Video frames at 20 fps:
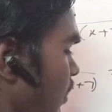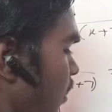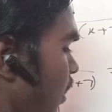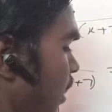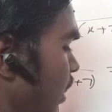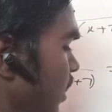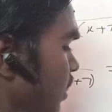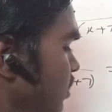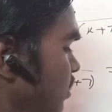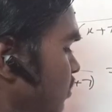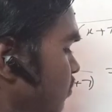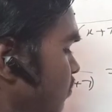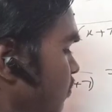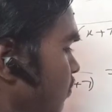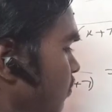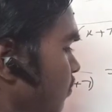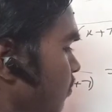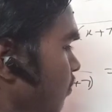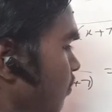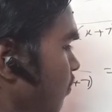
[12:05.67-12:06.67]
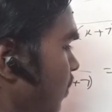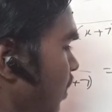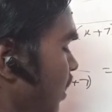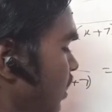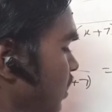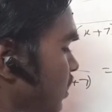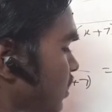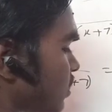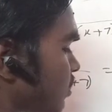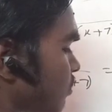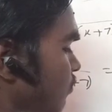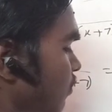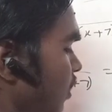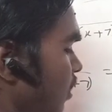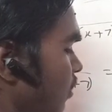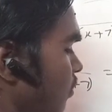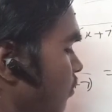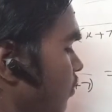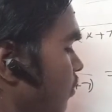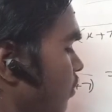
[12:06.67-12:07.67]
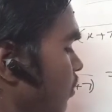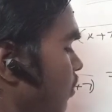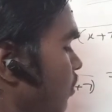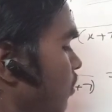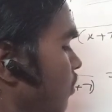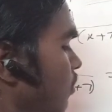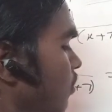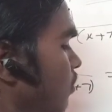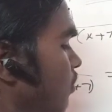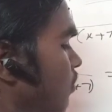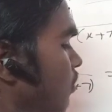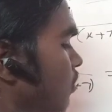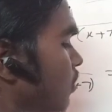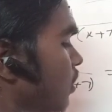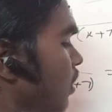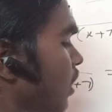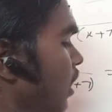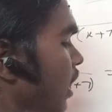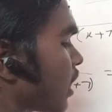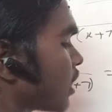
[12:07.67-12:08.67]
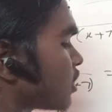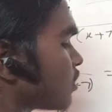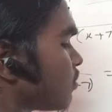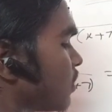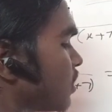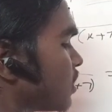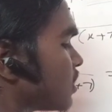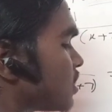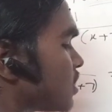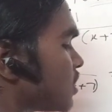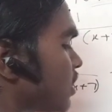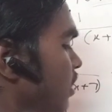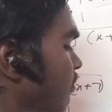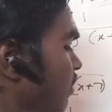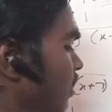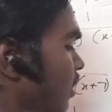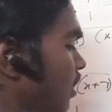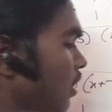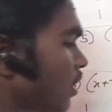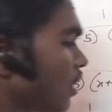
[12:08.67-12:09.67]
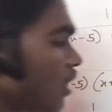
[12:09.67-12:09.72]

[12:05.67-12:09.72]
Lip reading: x minus 5 into x plus 7.